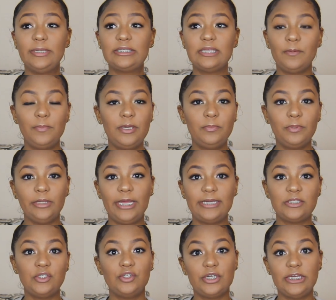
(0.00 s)
but some people
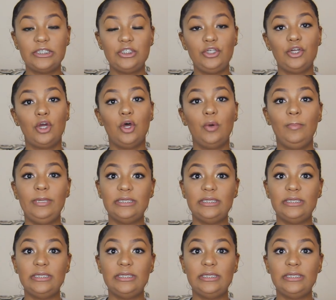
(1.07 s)
like to dress, you know,